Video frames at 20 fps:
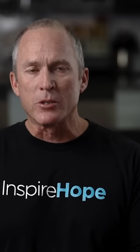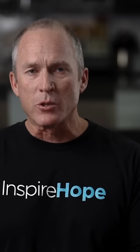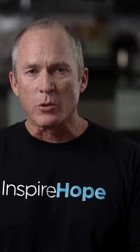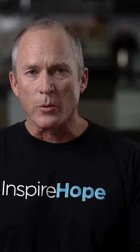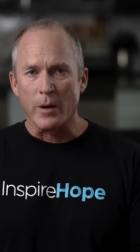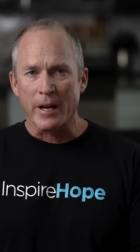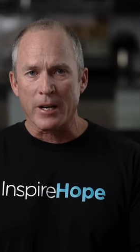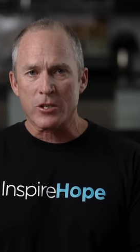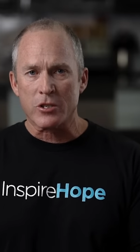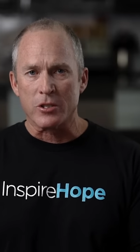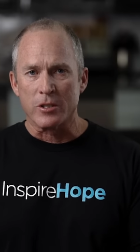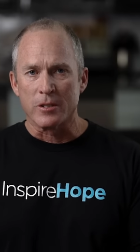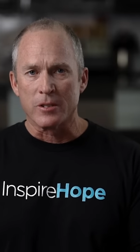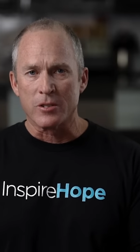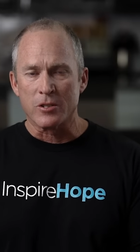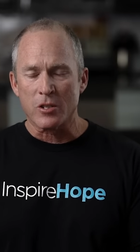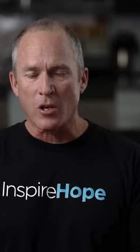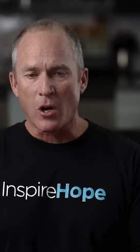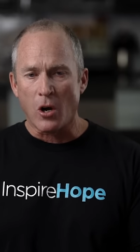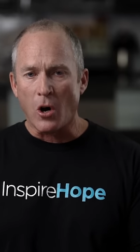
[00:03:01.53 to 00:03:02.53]

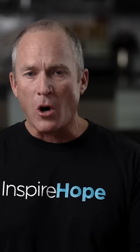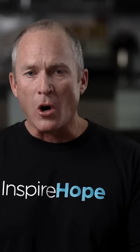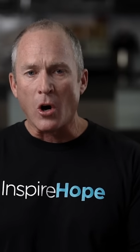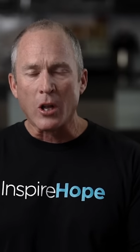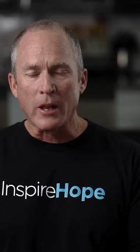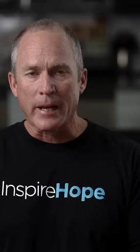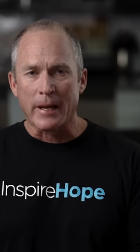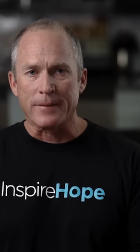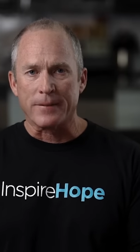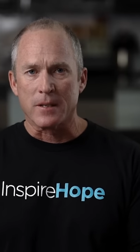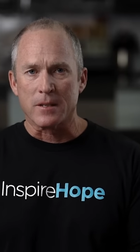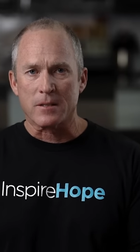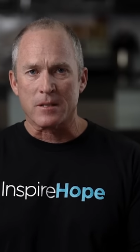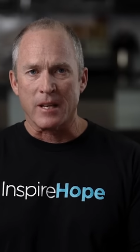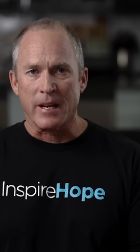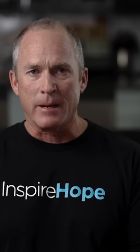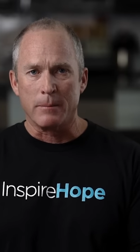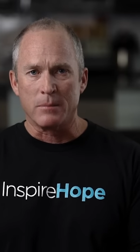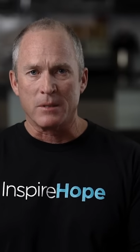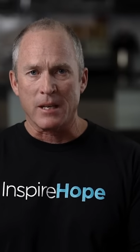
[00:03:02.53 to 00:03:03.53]
directions all at the
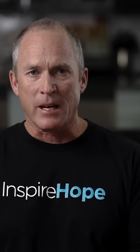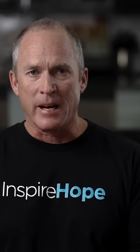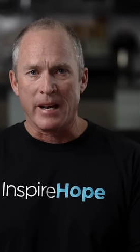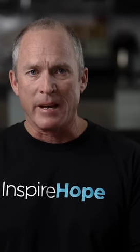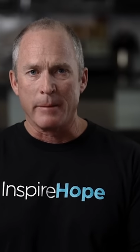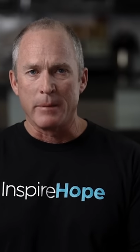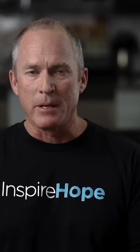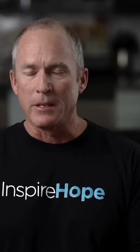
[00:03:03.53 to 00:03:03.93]
same time,